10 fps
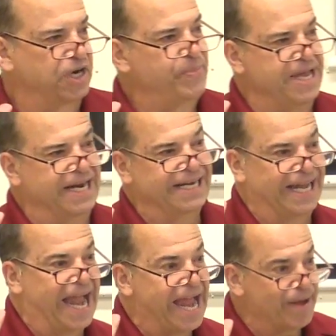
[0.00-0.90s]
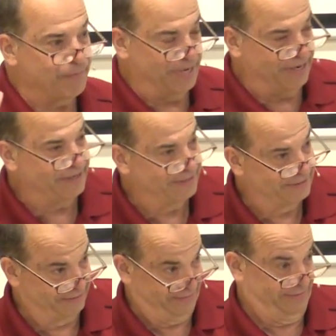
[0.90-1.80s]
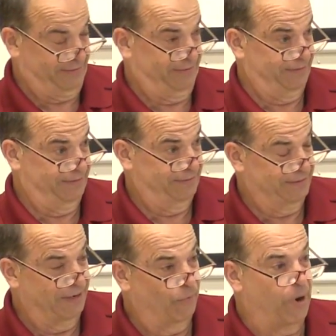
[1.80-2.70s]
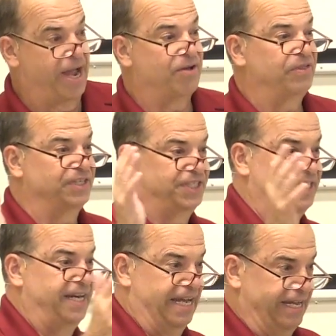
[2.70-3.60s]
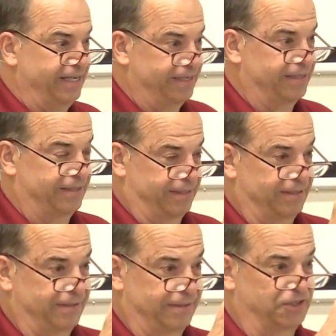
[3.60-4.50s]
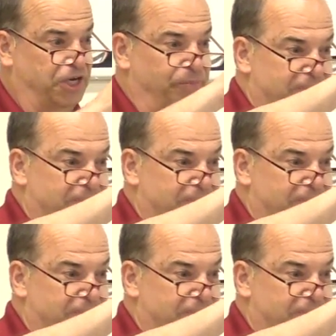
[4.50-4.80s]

going to be an encampment around the city, there's going to